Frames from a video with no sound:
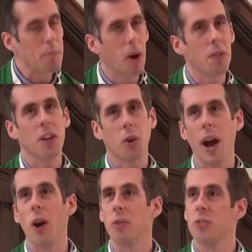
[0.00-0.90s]
part the
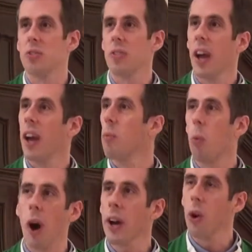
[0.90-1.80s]
crowds and
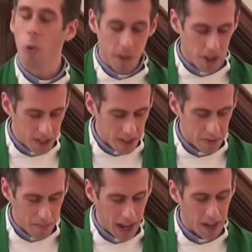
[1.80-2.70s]
walk over to
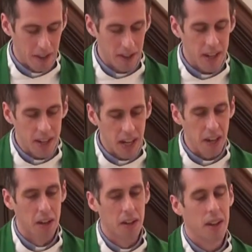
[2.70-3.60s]
this man in
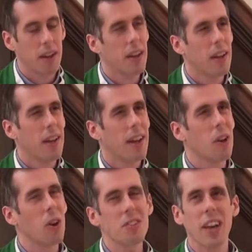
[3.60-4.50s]
need?
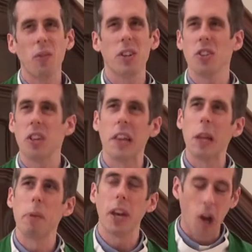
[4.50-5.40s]
It all sounded just a
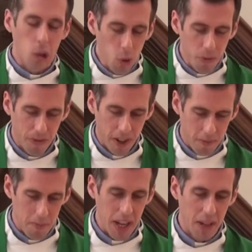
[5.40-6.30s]
little bit aloof
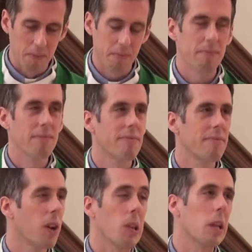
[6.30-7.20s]
of me,
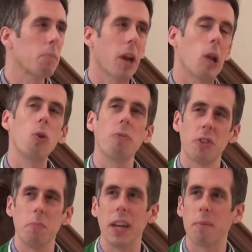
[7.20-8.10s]
a little bit aloof
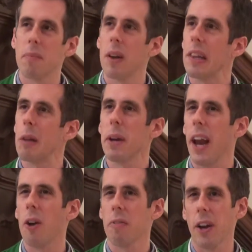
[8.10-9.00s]
to me, a little bit
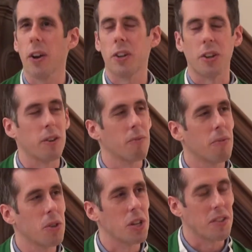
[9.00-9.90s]
out of character
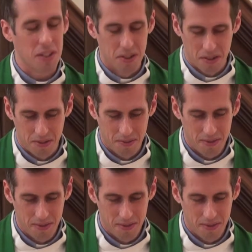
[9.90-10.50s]
for Jesus.